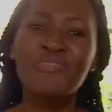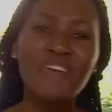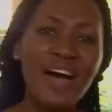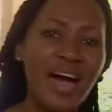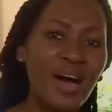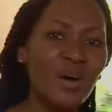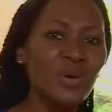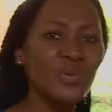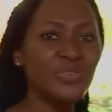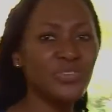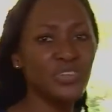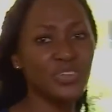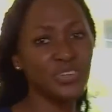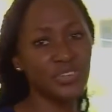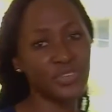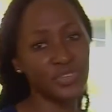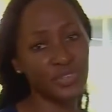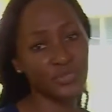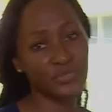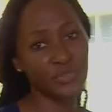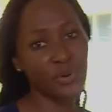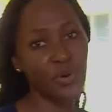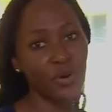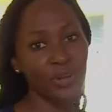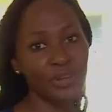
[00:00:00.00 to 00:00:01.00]
thousands
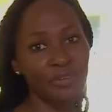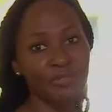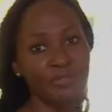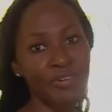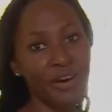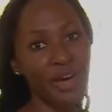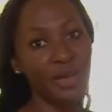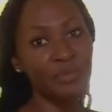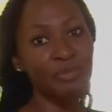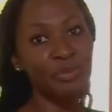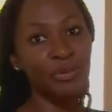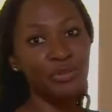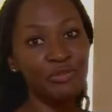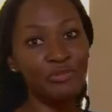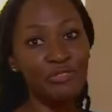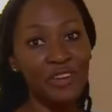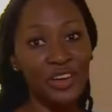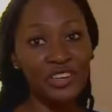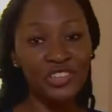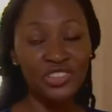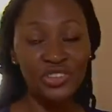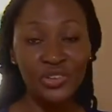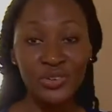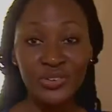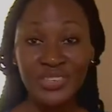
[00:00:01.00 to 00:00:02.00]
of qualified
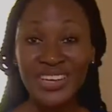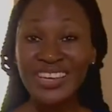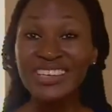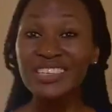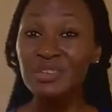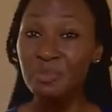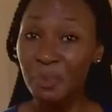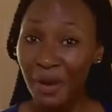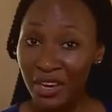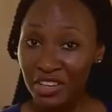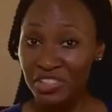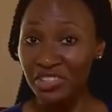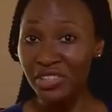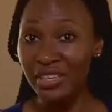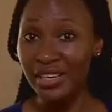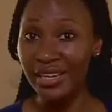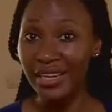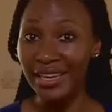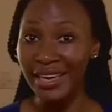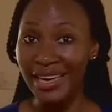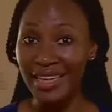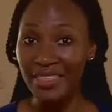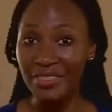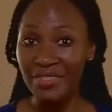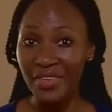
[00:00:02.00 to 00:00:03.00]
professionals,
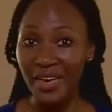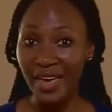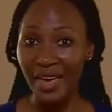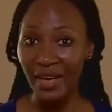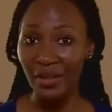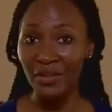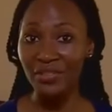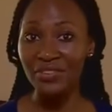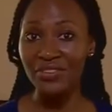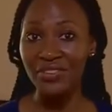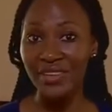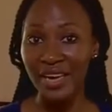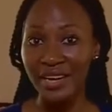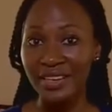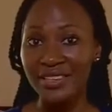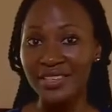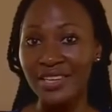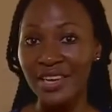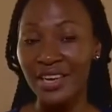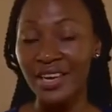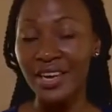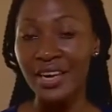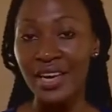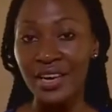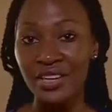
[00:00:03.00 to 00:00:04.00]
especially in the health
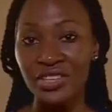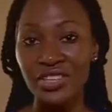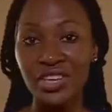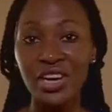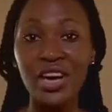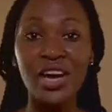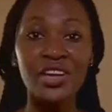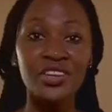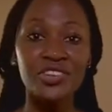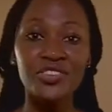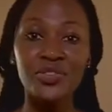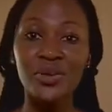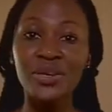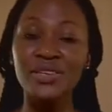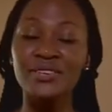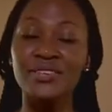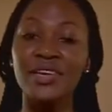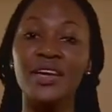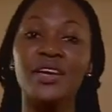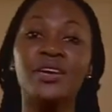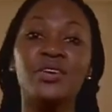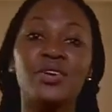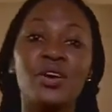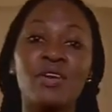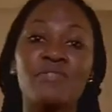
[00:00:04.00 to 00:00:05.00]
sector, to countries
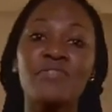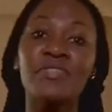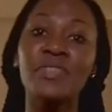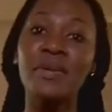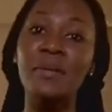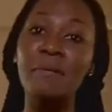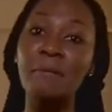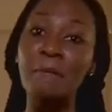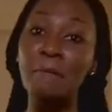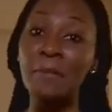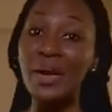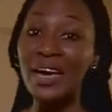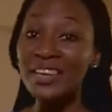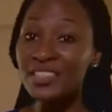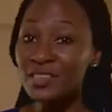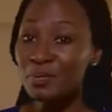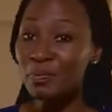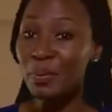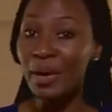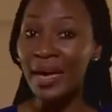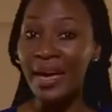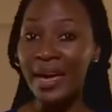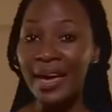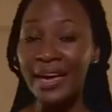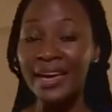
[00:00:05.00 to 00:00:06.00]
that could offer them better
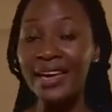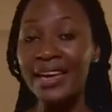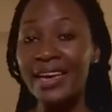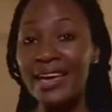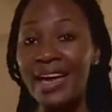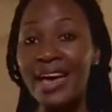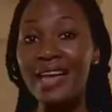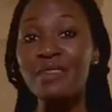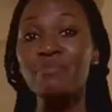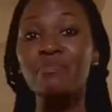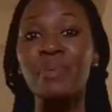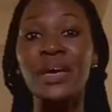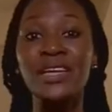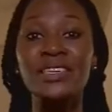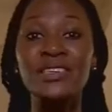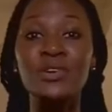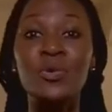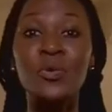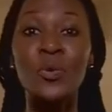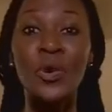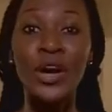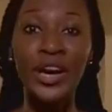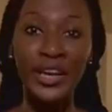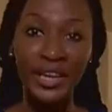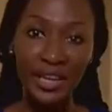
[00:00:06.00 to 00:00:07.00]
pay and better
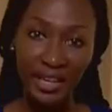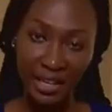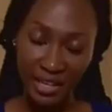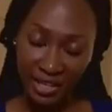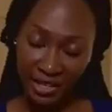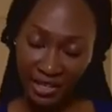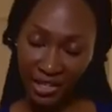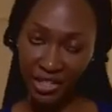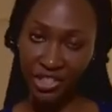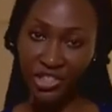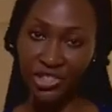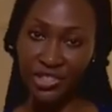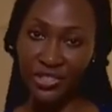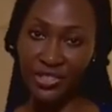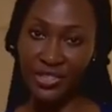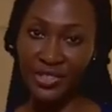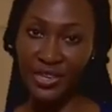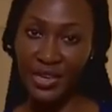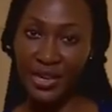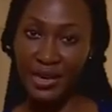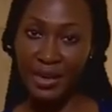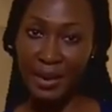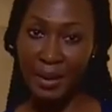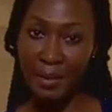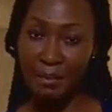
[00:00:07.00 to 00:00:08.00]
working conditions.
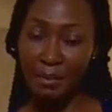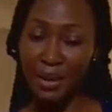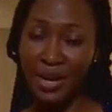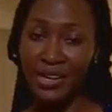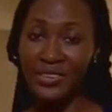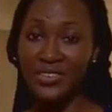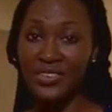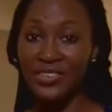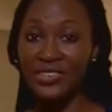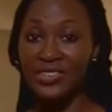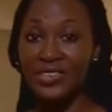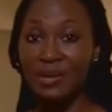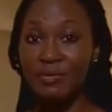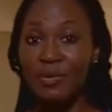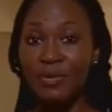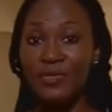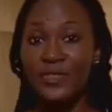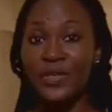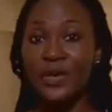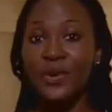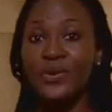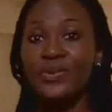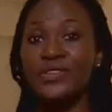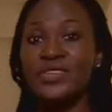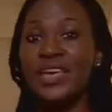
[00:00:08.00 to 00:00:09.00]
But some of
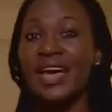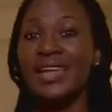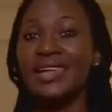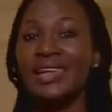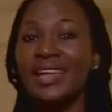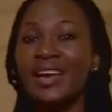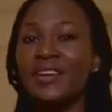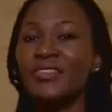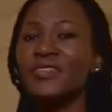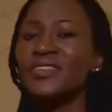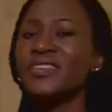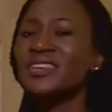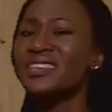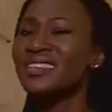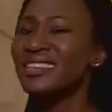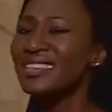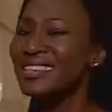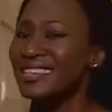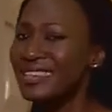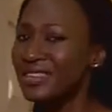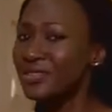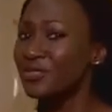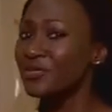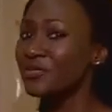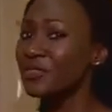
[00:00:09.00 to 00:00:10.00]
those that left
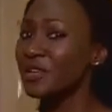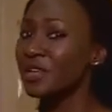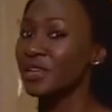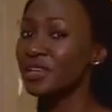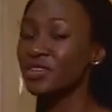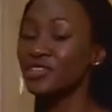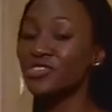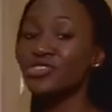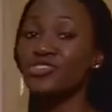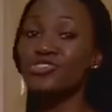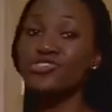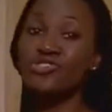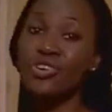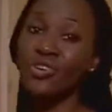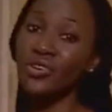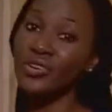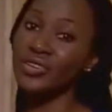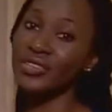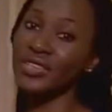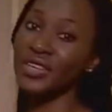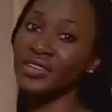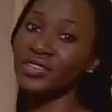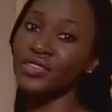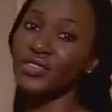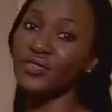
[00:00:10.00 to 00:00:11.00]
still feel a strong
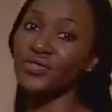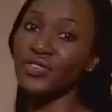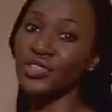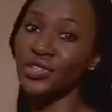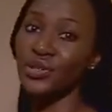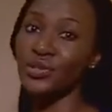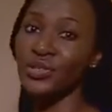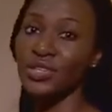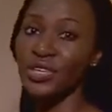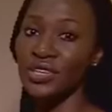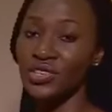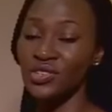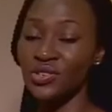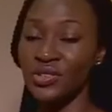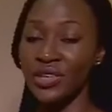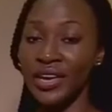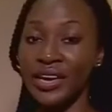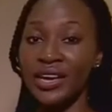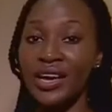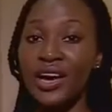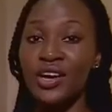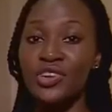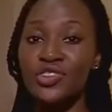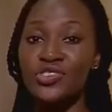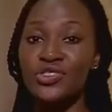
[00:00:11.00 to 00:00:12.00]
sense of duty to their
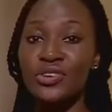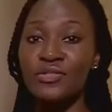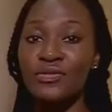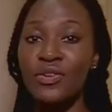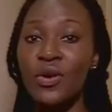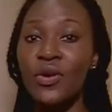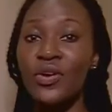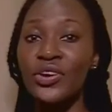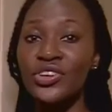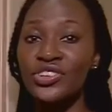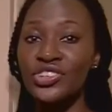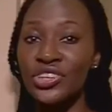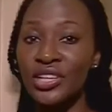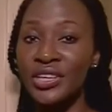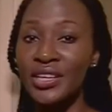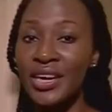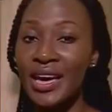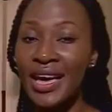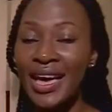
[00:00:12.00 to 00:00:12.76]
country of origin